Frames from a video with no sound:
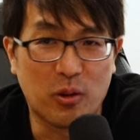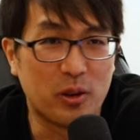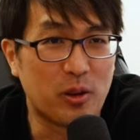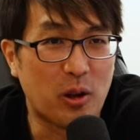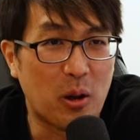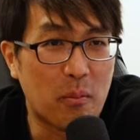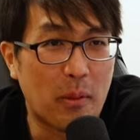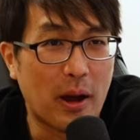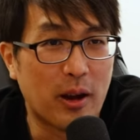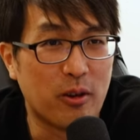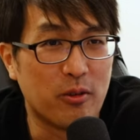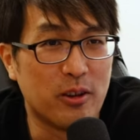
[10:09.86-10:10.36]
what
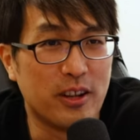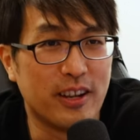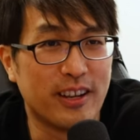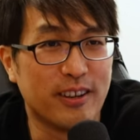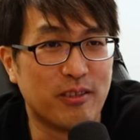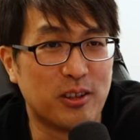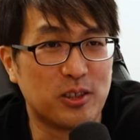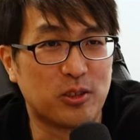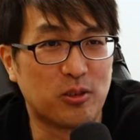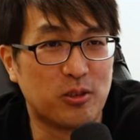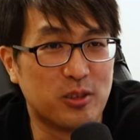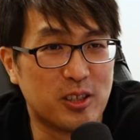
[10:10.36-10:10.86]
do I buy today?
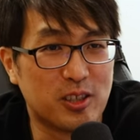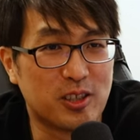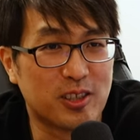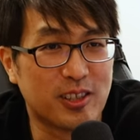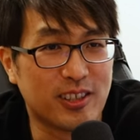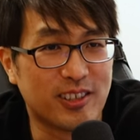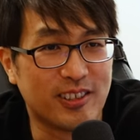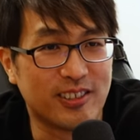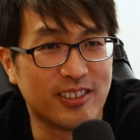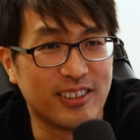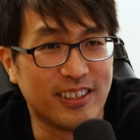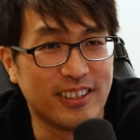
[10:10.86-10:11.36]
What's on
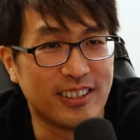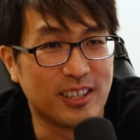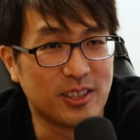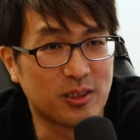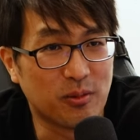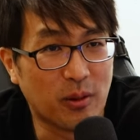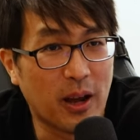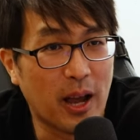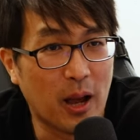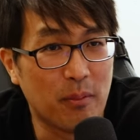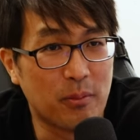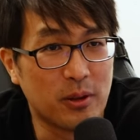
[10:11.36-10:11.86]
discount? And this
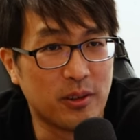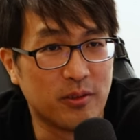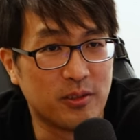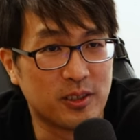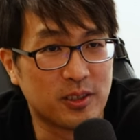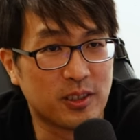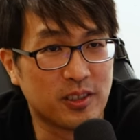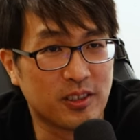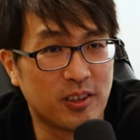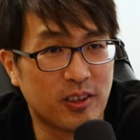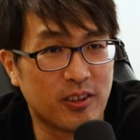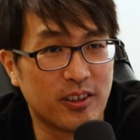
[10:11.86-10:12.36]
is what happened.
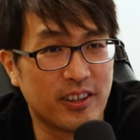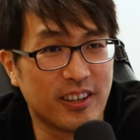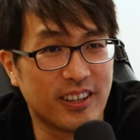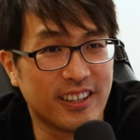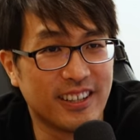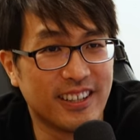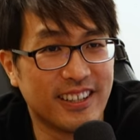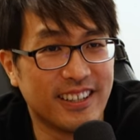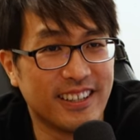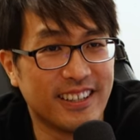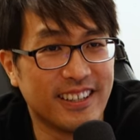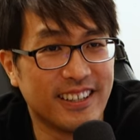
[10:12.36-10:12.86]
Was it correct?